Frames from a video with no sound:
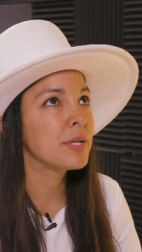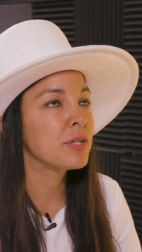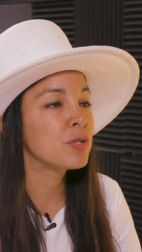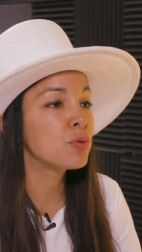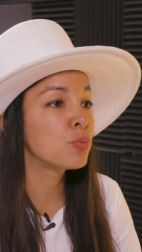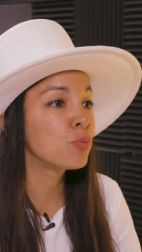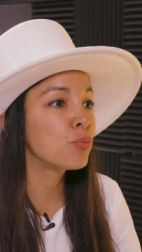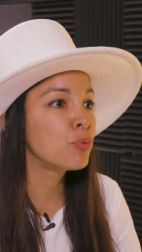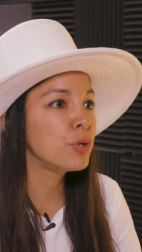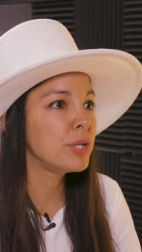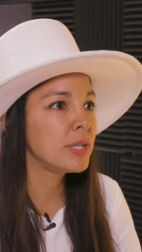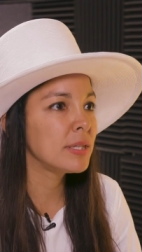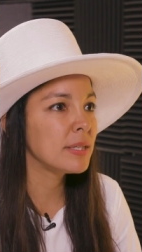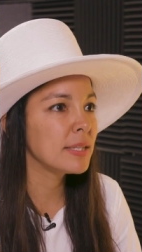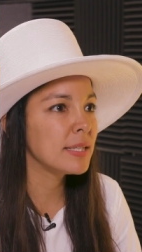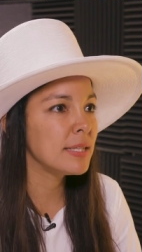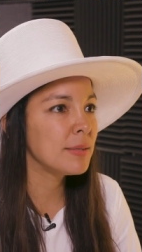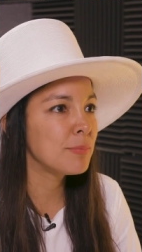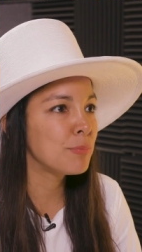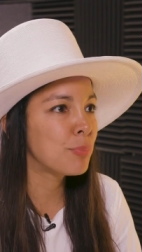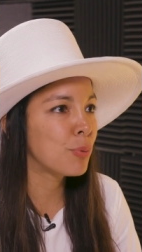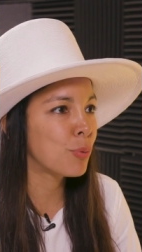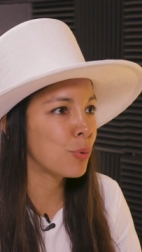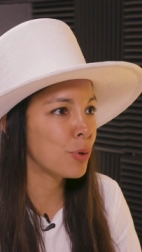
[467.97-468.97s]
It's really
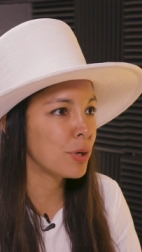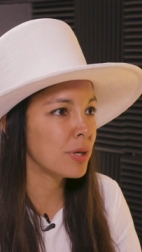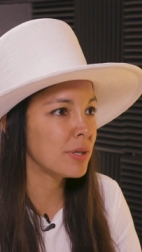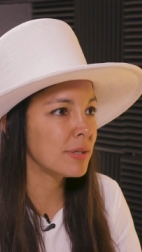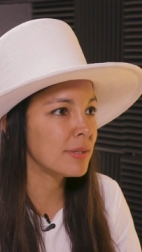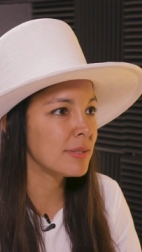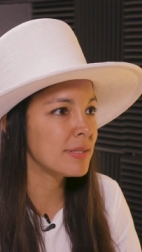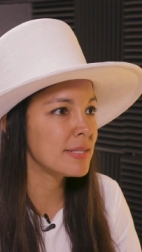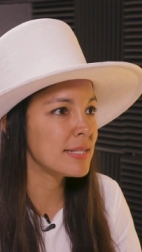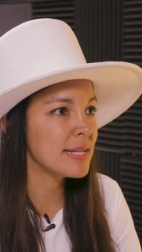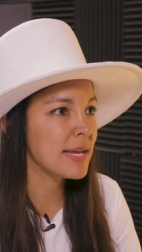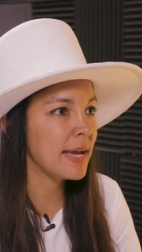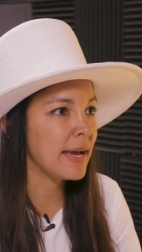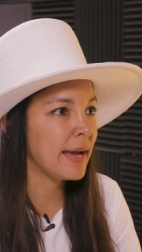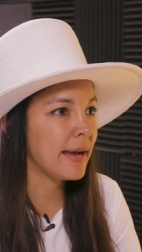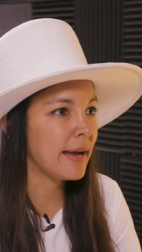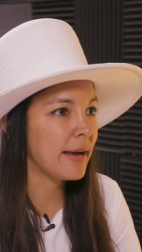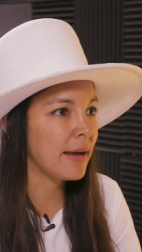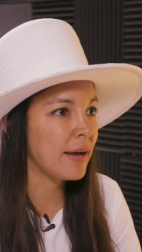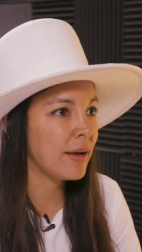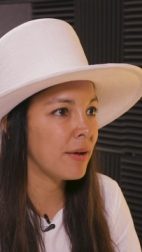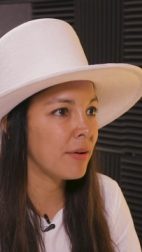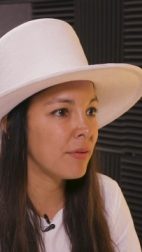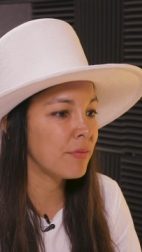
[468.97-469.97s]
important to
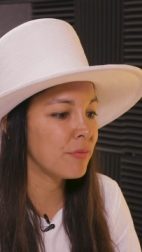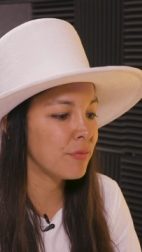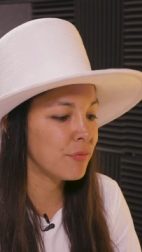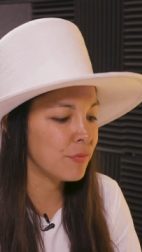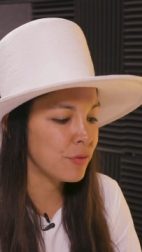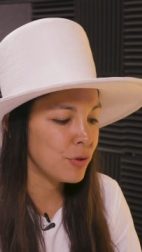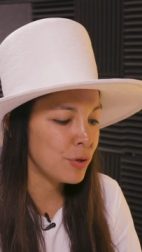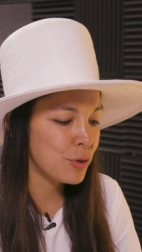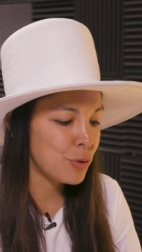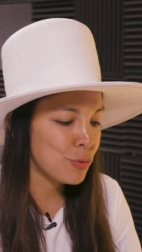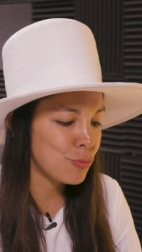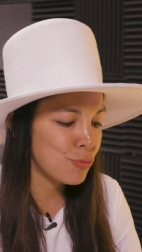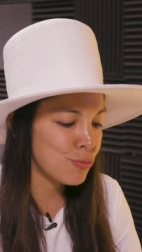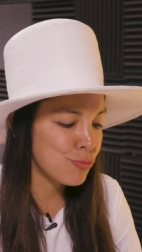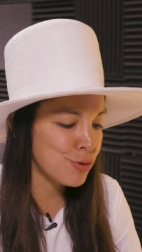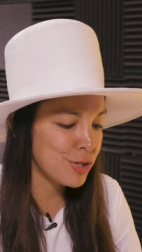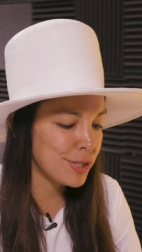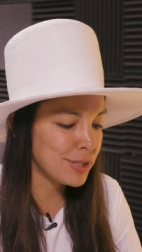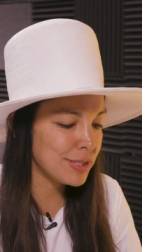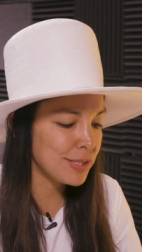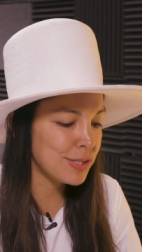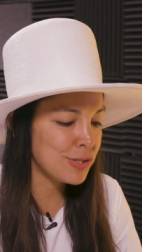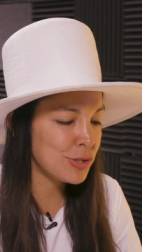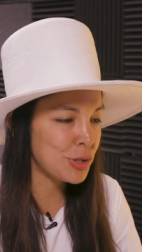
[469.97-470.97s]
have
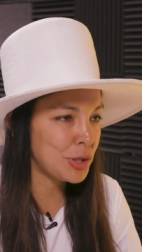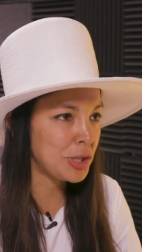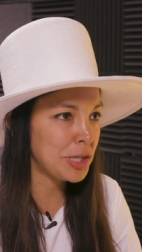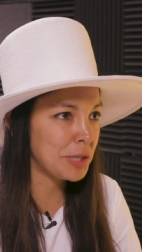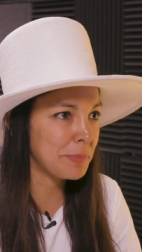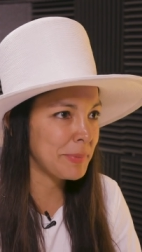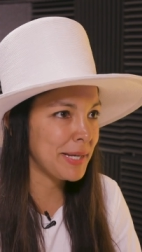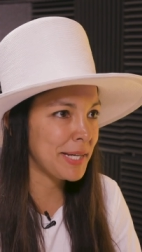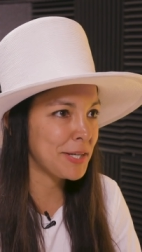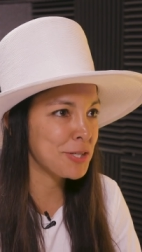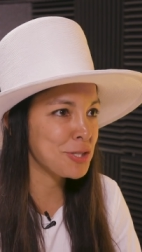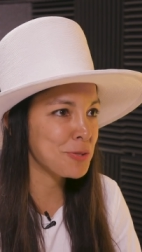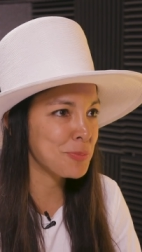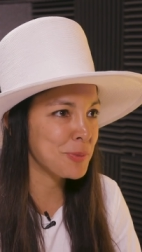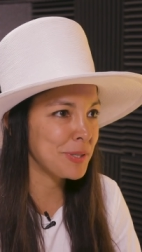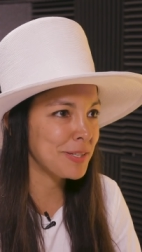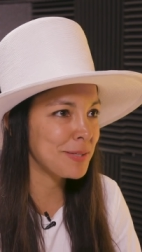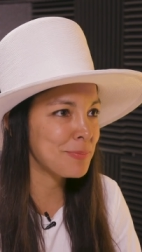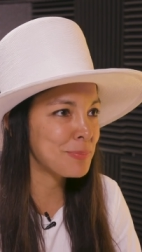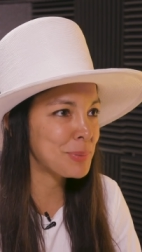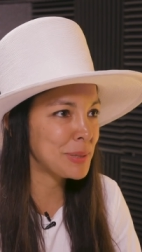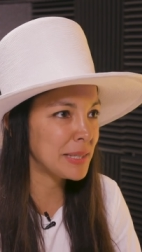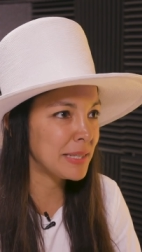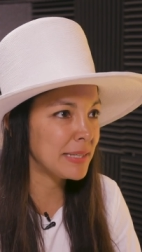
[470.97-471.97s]
really strong management
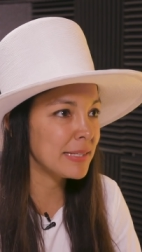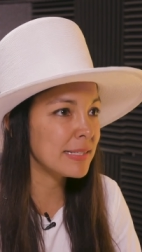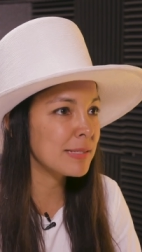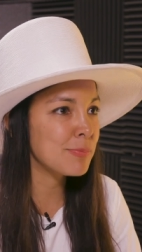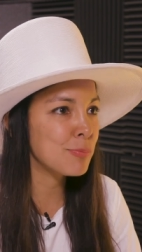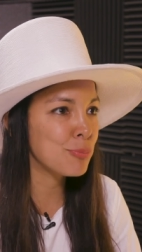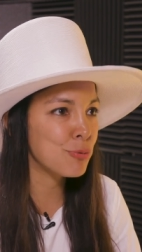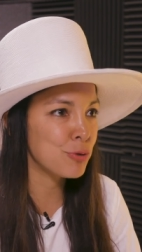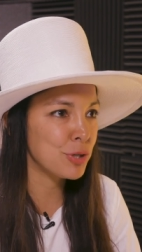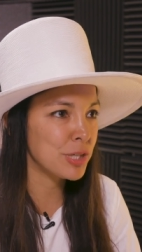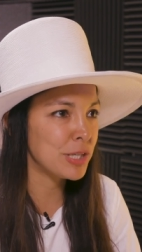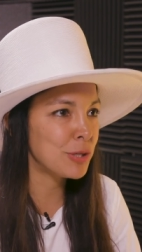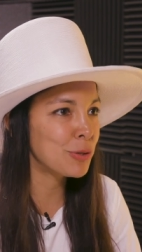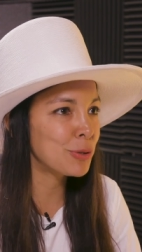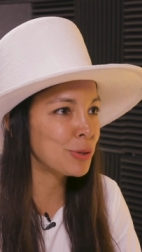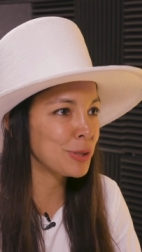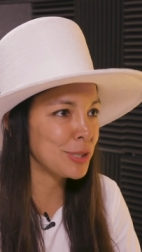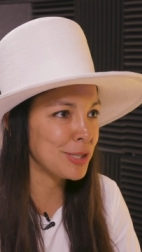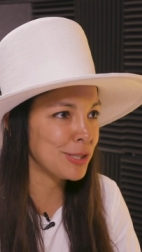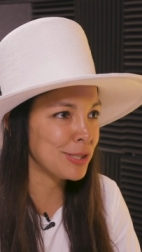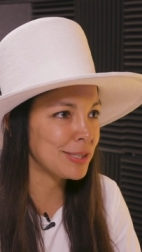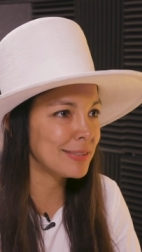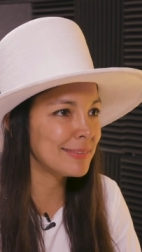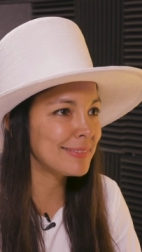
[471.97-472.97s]
in place pretty
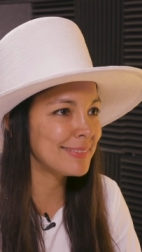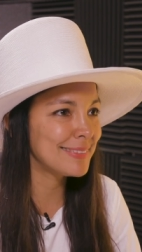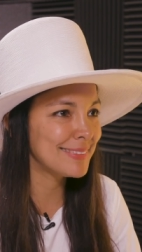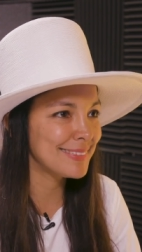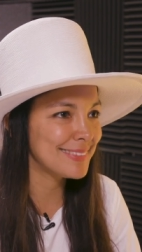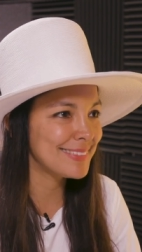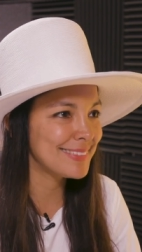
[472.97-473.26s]
early on.